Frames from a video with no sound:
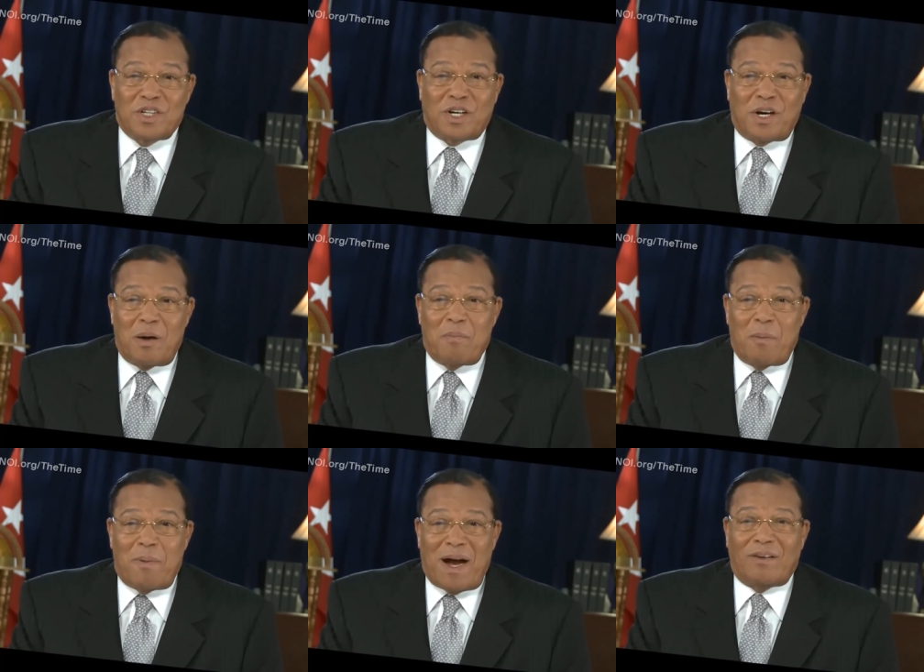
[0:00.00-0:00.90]
to
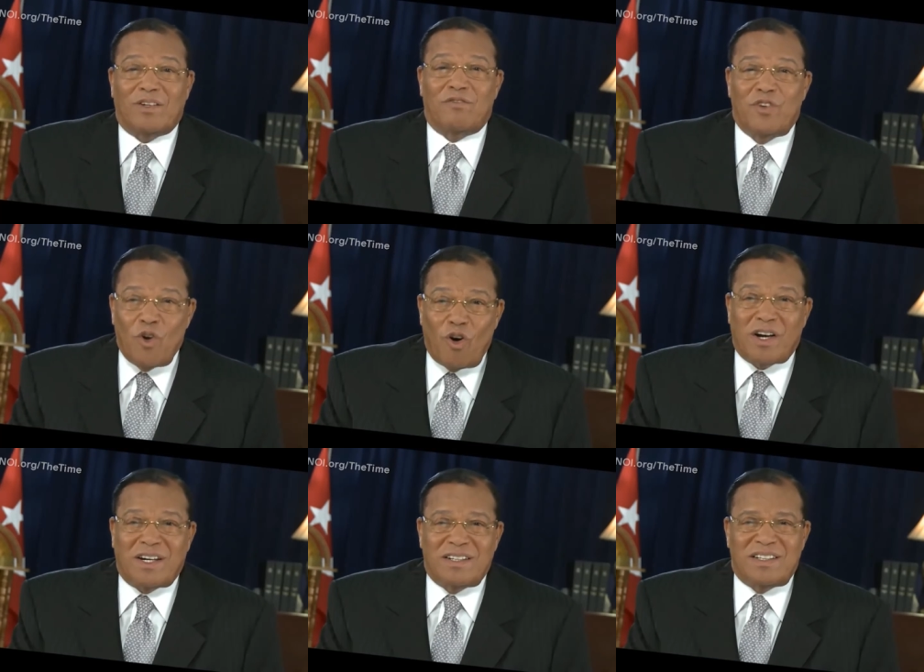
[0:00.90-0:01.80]
come up out of
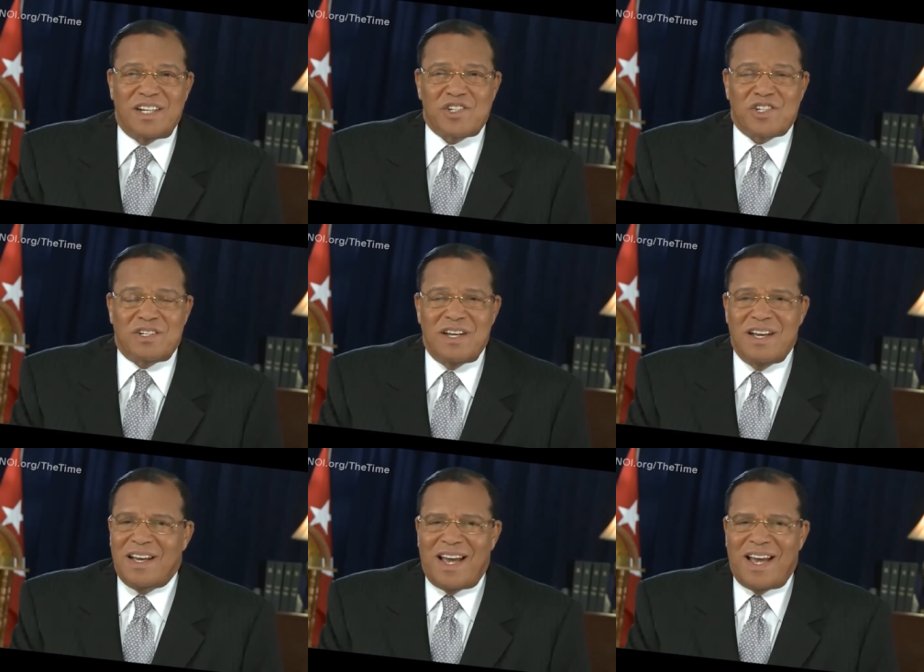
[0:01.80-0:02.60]
your condition,